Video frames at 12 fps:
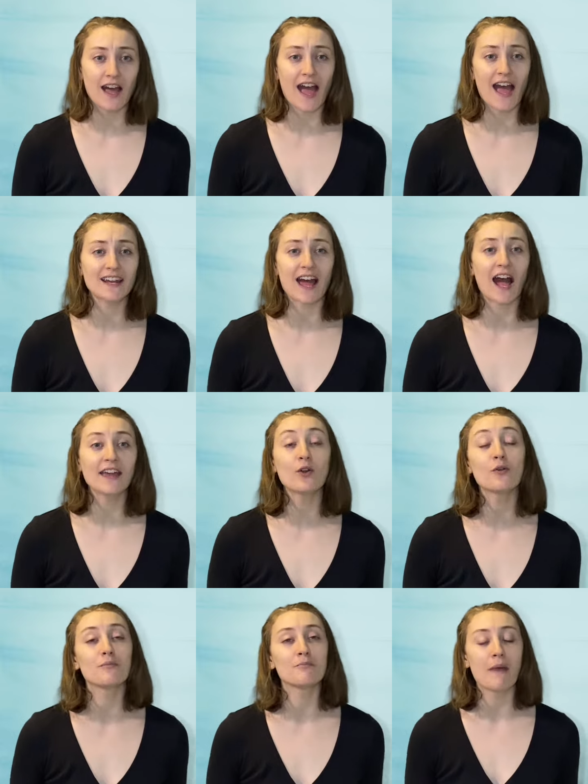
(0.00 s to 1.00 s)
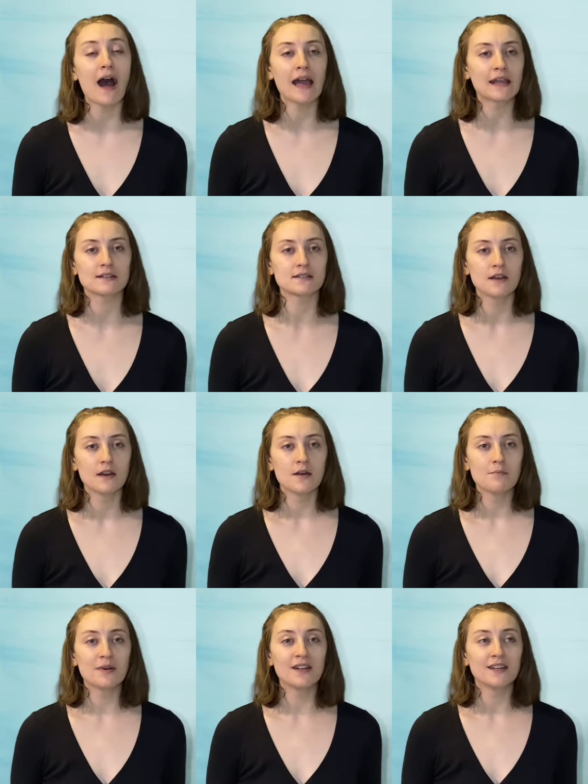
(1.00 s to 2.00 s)
And I don't mind,
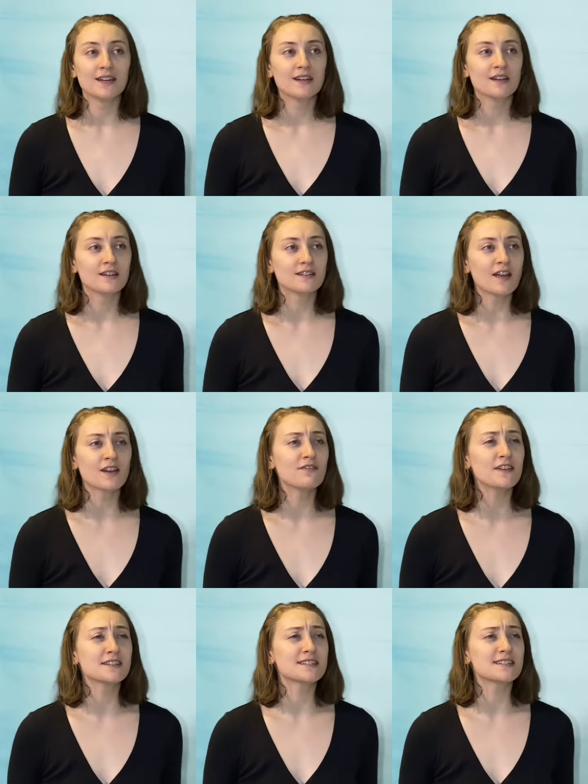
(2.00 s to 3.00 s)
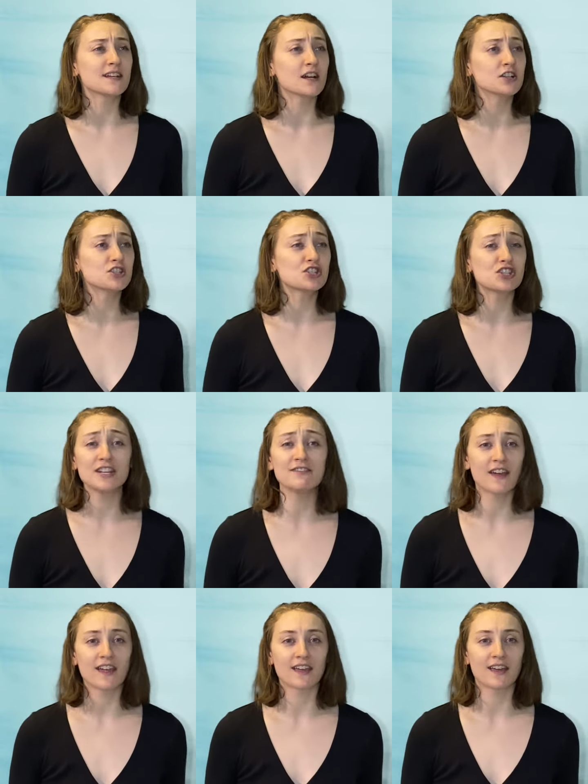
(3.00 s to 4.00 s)
but none of it's
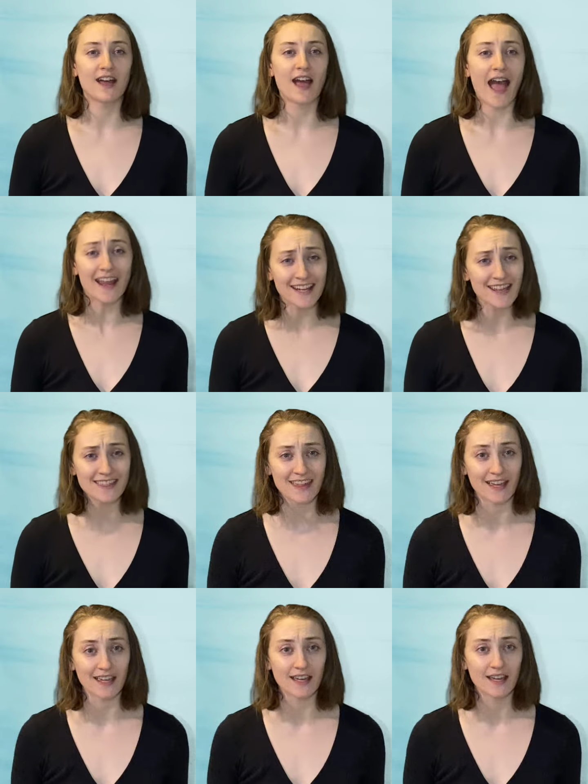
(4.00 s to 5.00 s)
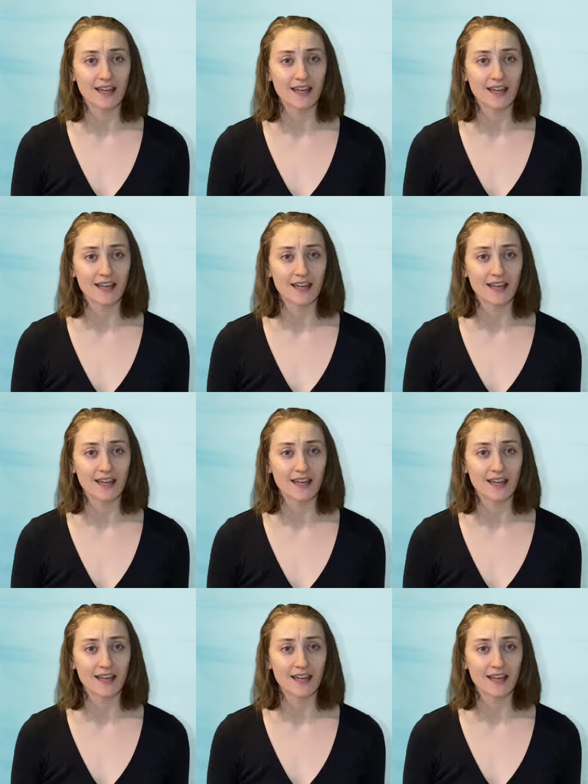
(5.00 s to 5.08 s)
achieving anything.